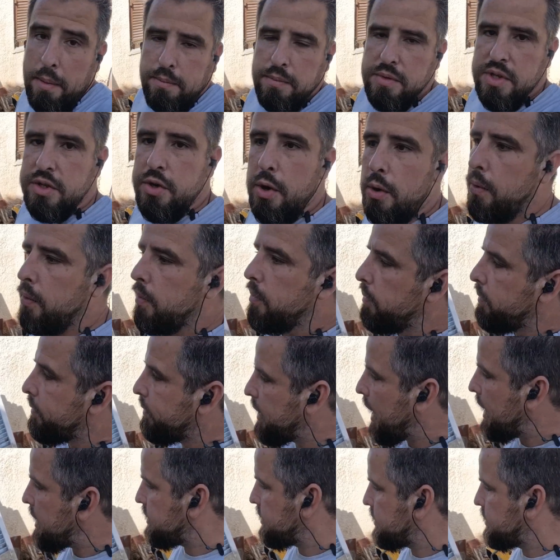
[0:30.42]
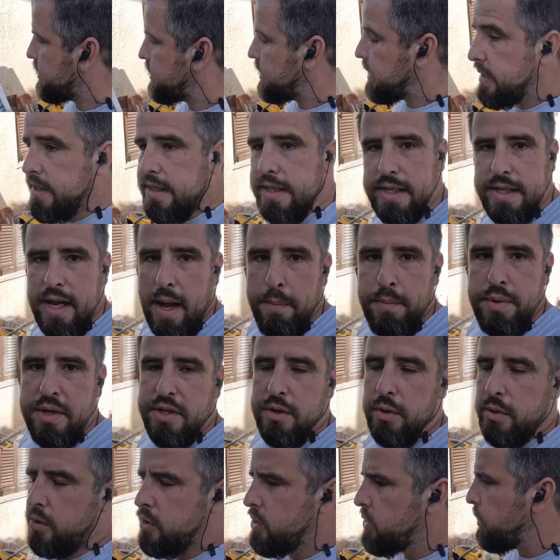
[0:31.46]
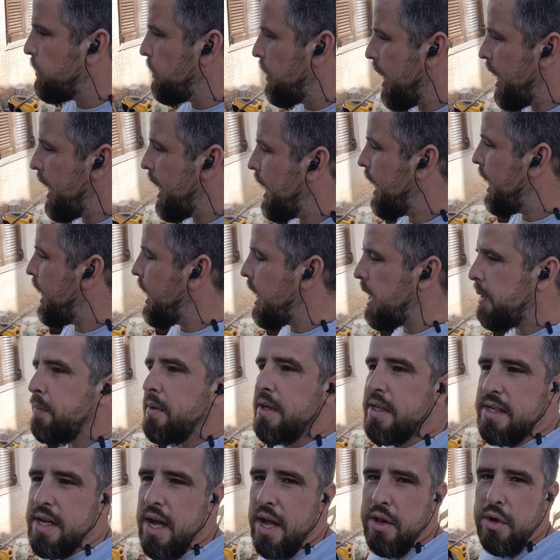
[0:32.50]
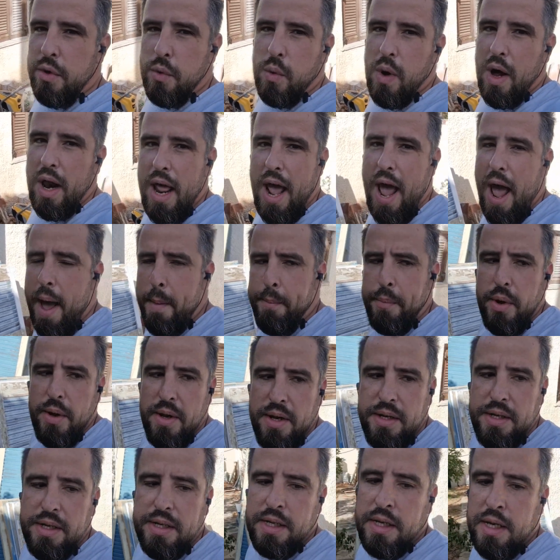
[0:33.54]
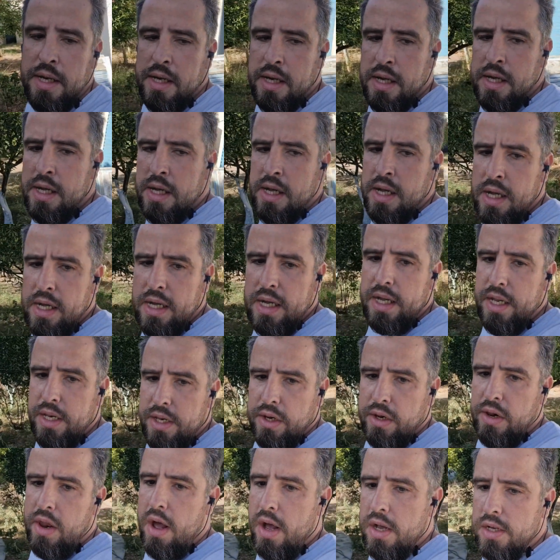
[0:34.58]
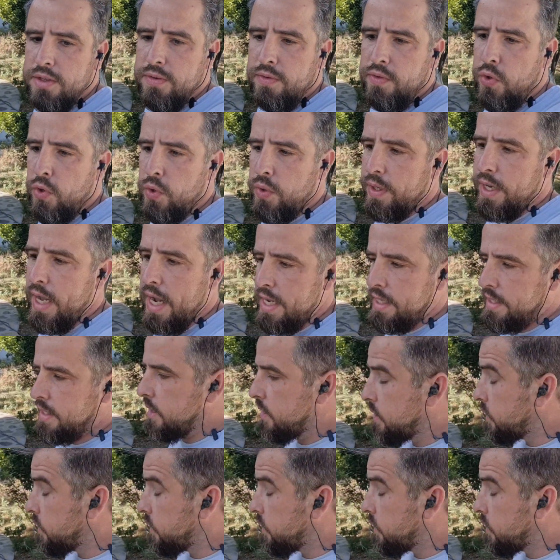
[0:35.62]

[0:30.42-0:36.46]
So this is episode 2. Let me tell you what happened in the last few days.